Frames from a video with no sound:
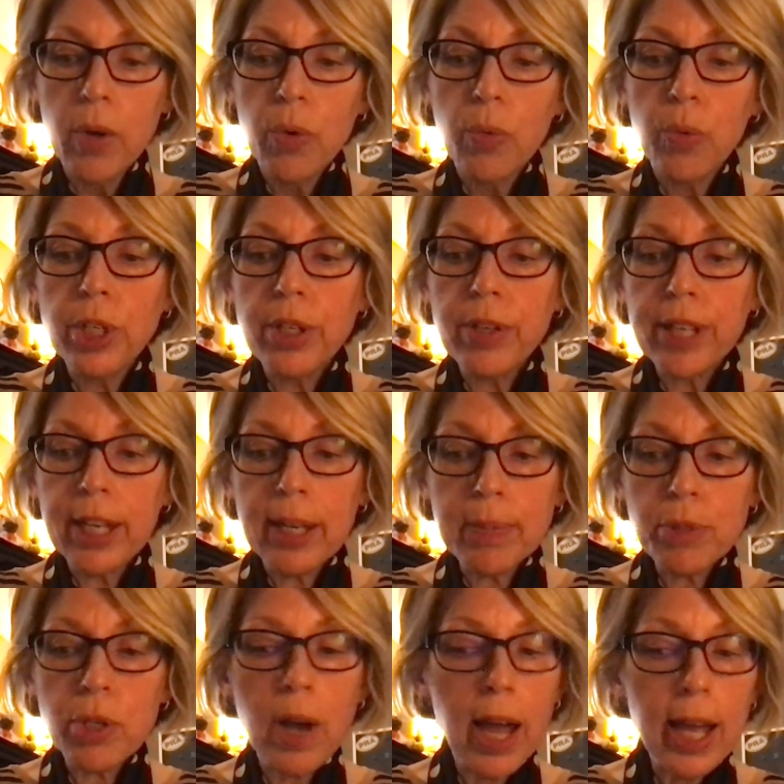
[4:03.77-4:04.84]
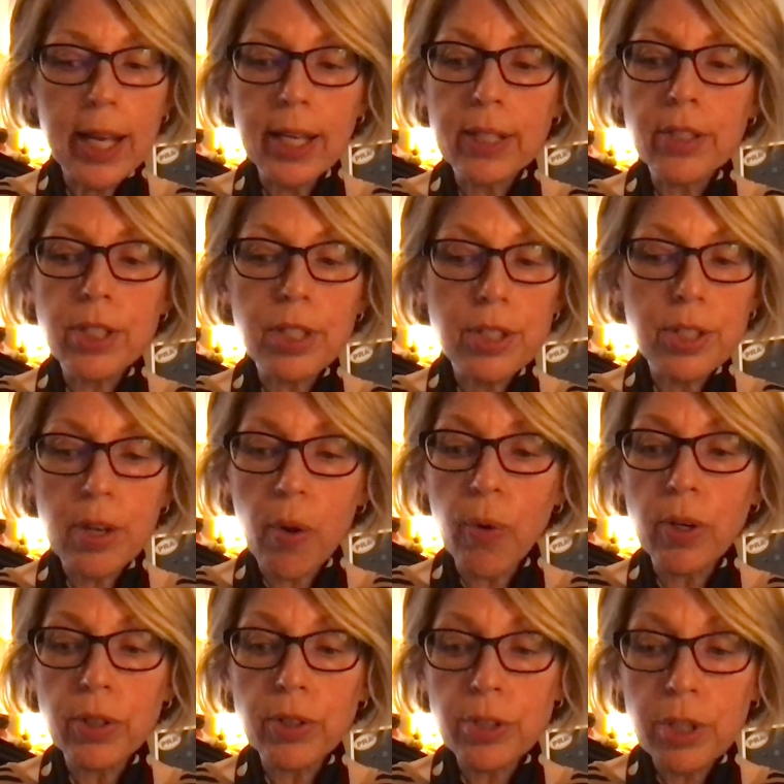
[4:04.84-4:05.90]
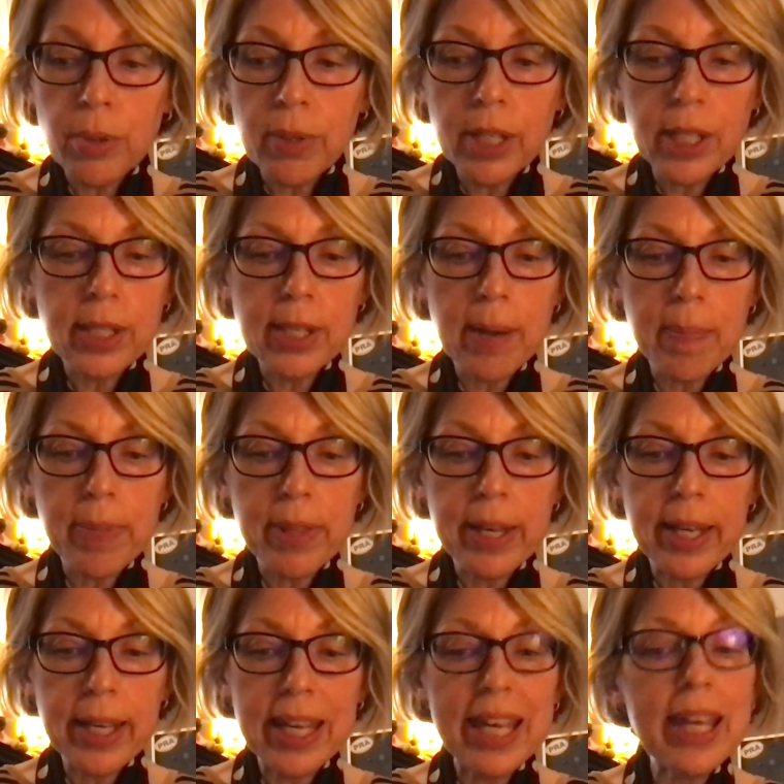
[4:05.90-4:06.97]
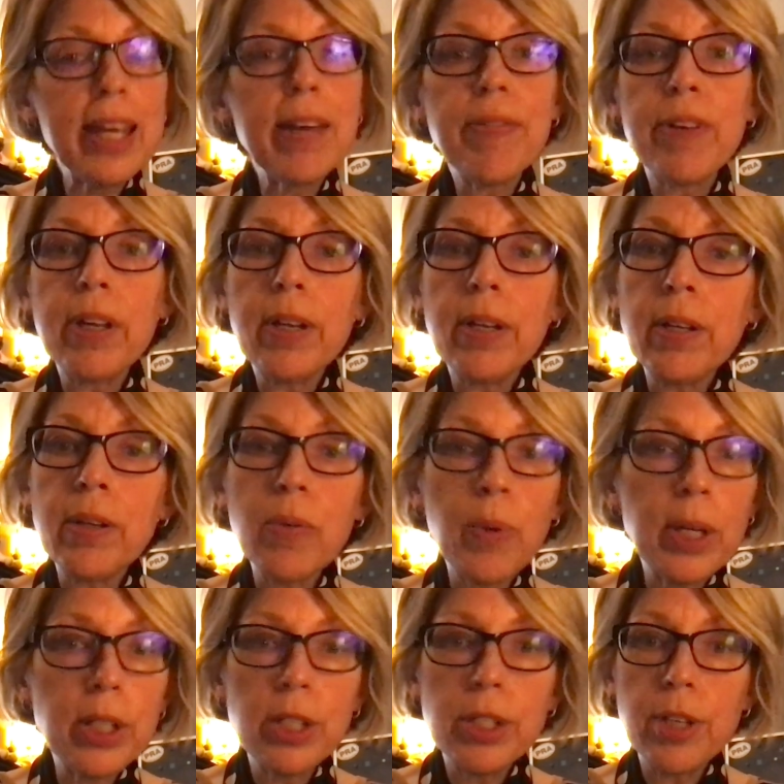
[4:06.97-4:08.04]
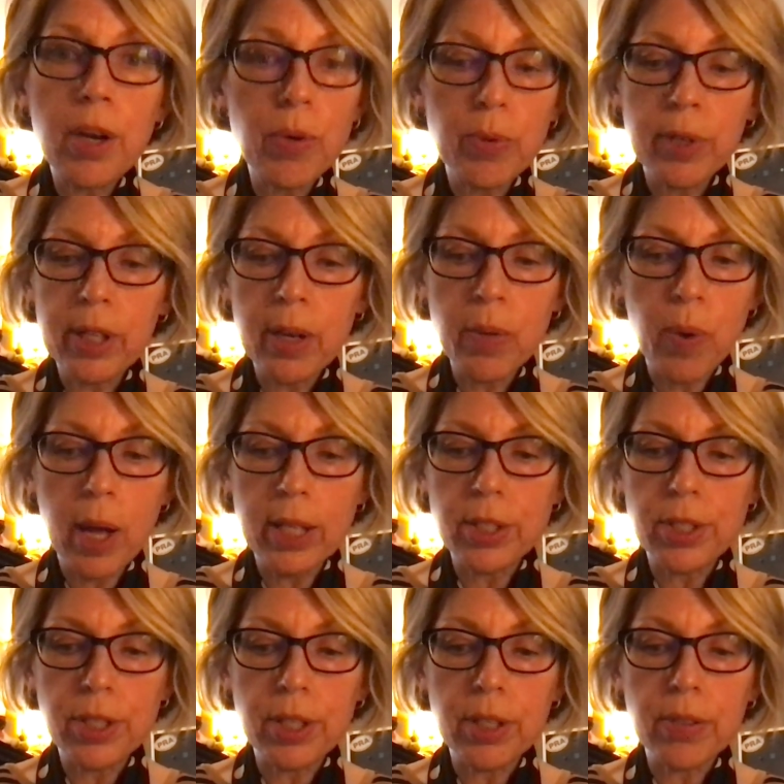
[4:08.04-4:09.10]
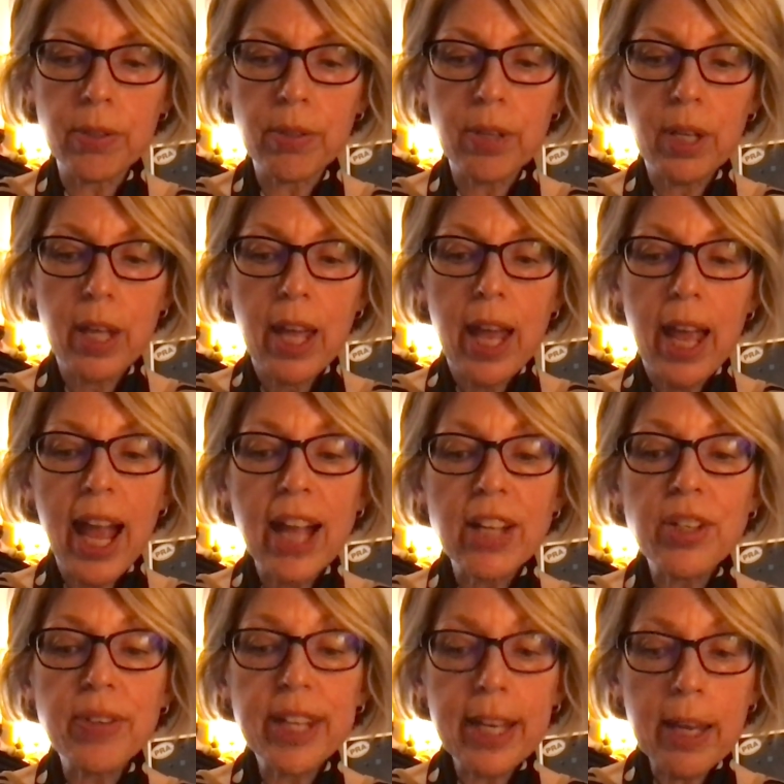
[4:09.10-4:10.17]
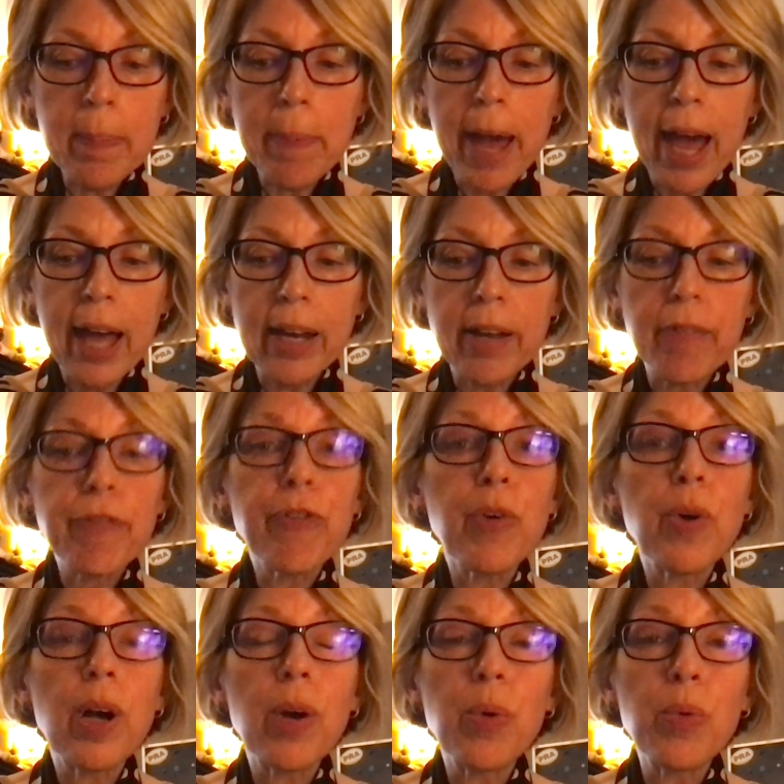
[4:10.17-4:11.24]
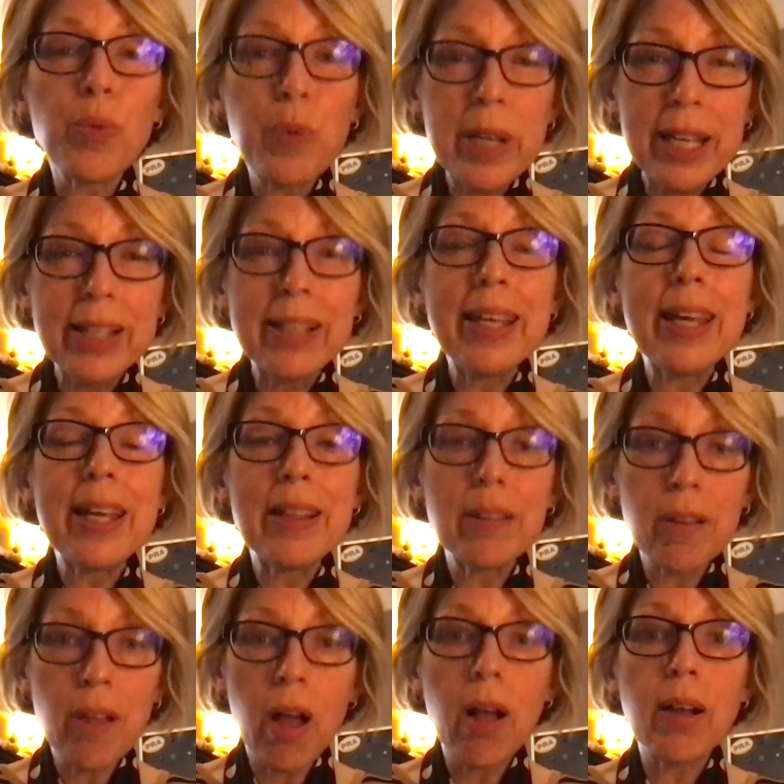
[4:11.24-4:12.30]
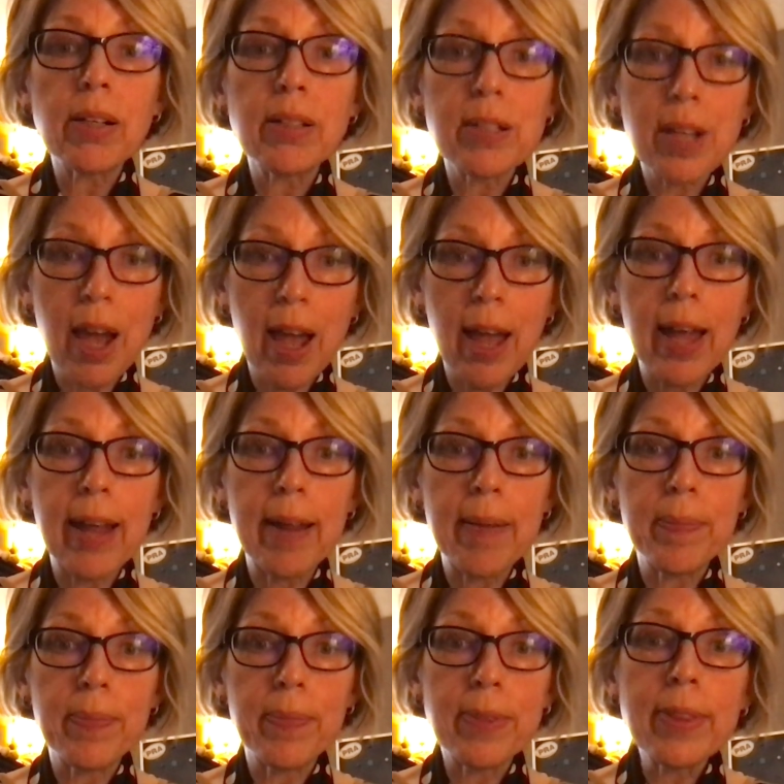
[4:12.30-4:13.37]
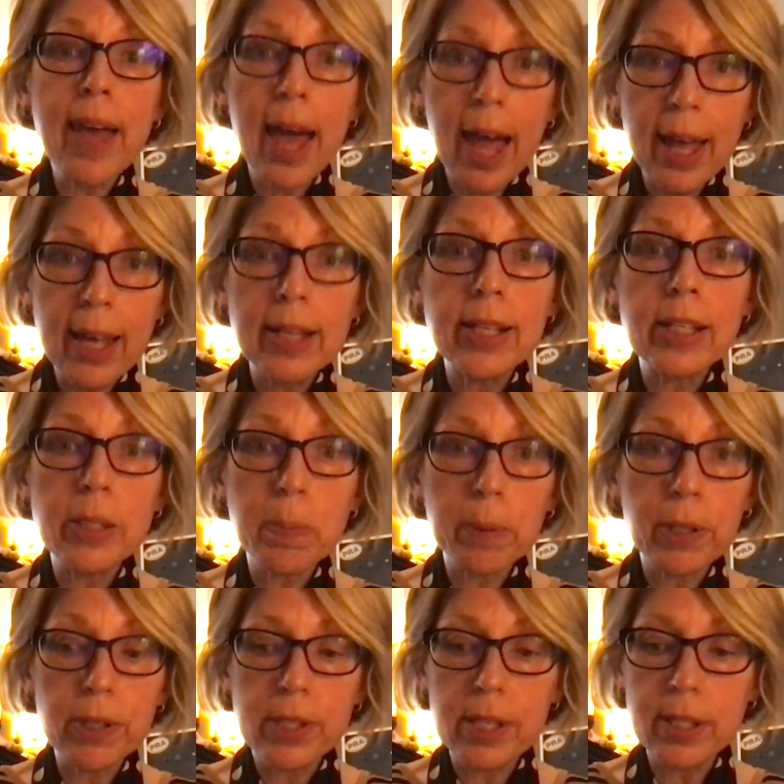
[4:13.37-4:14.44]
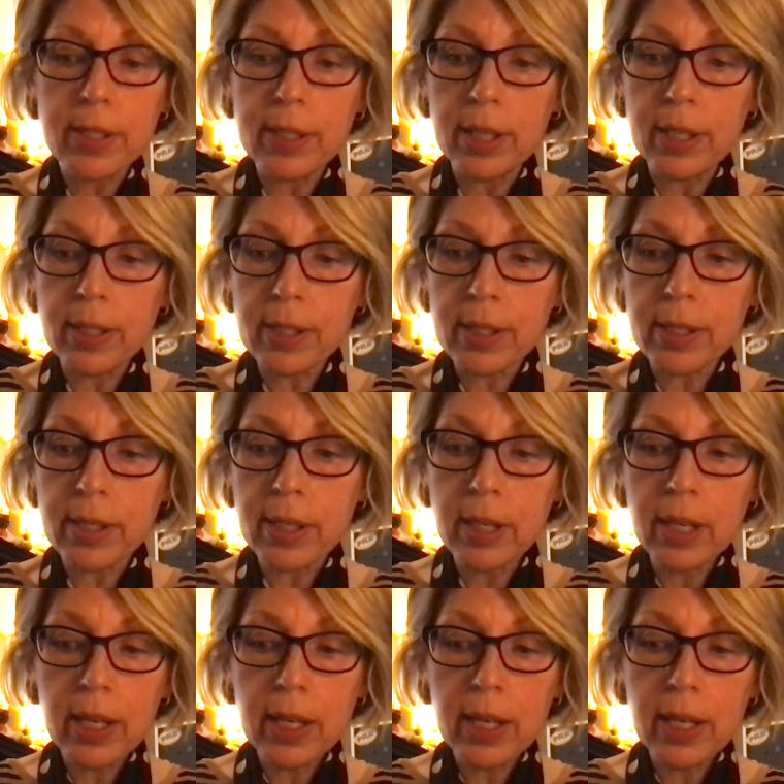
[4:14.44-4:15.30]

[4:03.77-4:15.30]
When you keep trying to do, or doing something, even when you don't really want to, and you keep at it for a really long time, that is persistence